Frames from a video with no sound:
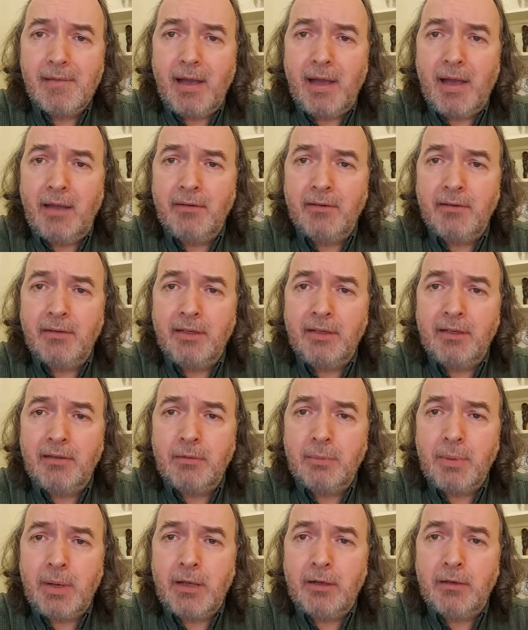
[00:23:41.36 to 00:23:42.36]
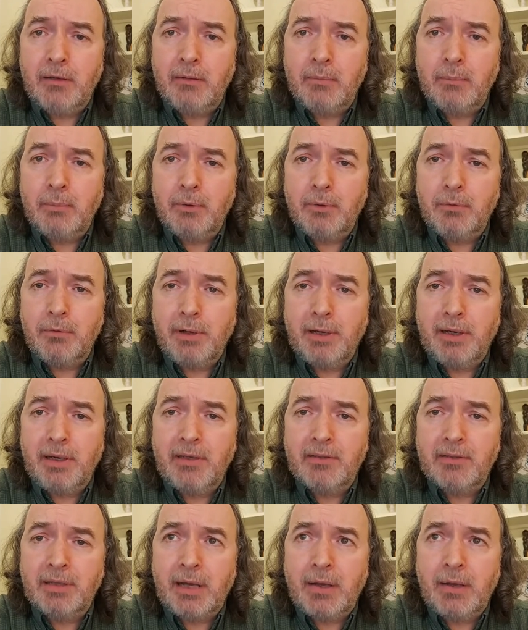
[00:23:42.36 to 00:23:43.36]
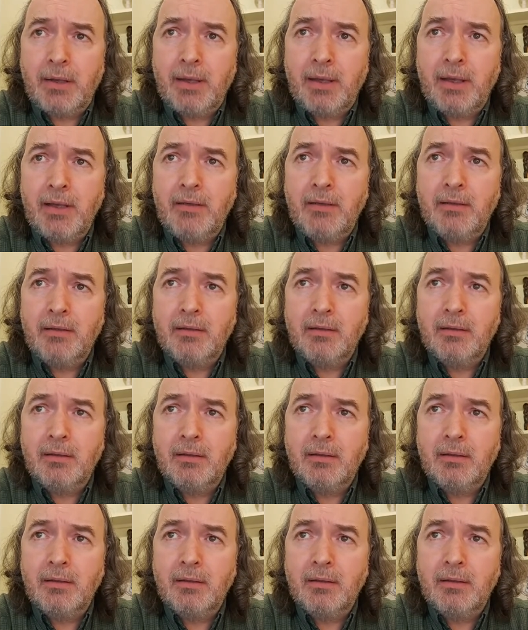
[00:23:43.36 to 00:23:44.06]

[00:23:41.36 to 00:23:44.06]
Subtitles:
and neither one would raise our head.